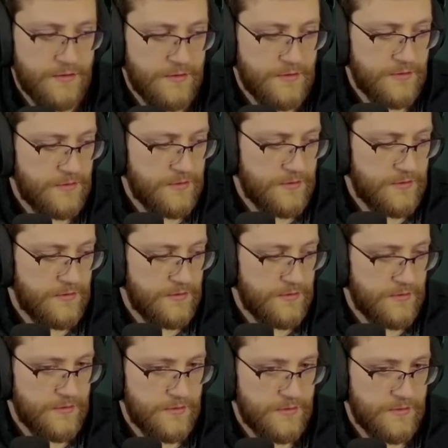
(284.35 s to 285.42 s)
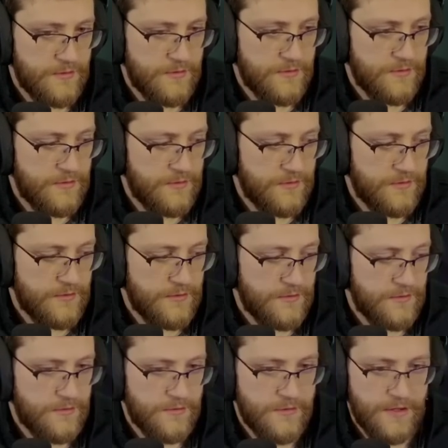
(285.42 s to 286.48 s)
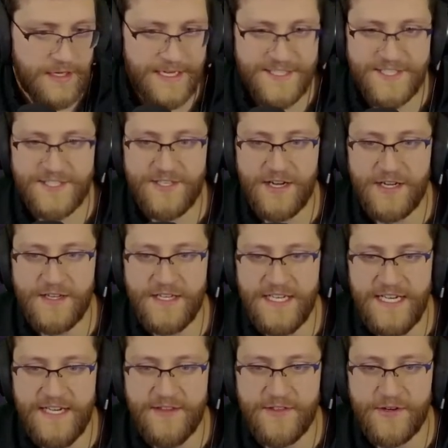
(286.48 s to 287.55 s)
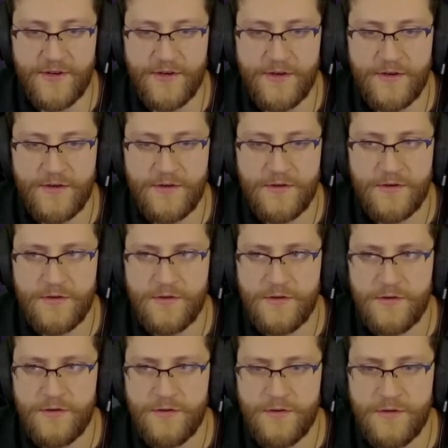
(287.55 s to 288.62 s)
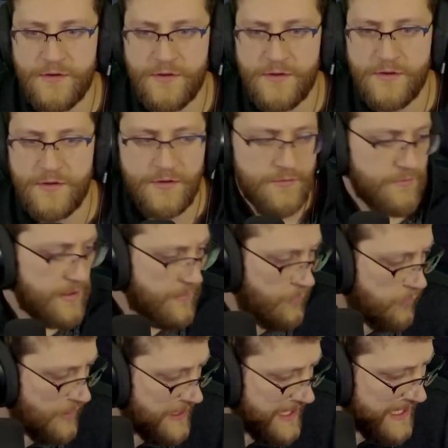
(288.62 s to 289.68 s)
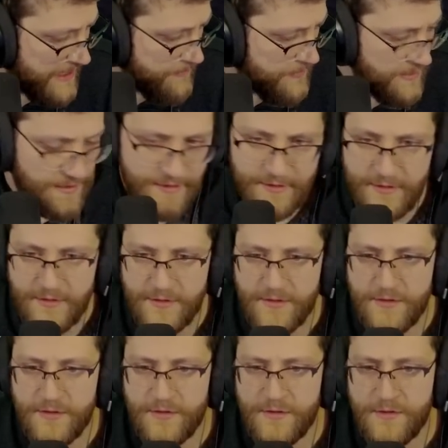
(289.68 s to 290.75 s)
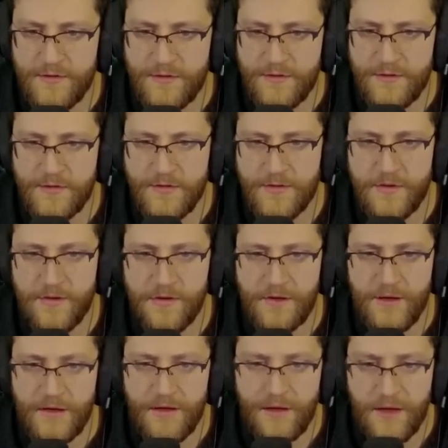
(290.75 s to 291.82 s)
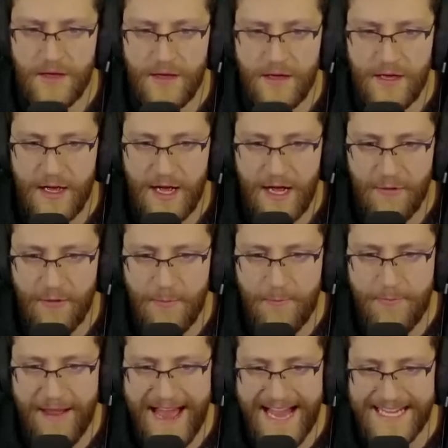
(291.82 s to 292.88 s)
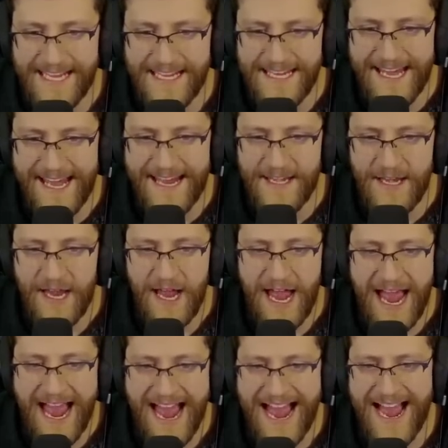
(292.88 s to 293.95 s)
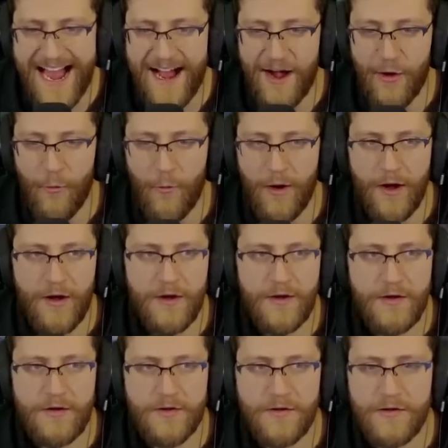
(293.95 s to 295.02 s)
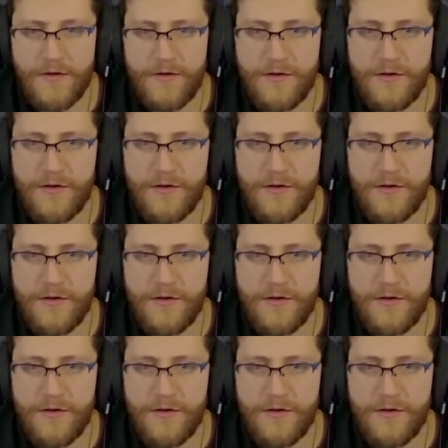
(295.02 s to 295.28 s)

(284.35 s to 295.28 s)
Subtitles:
Or so I thought. I got stuck in the ether. At the rate that I was going, I was never going to achieve this in my lifetime unless I lived 32,000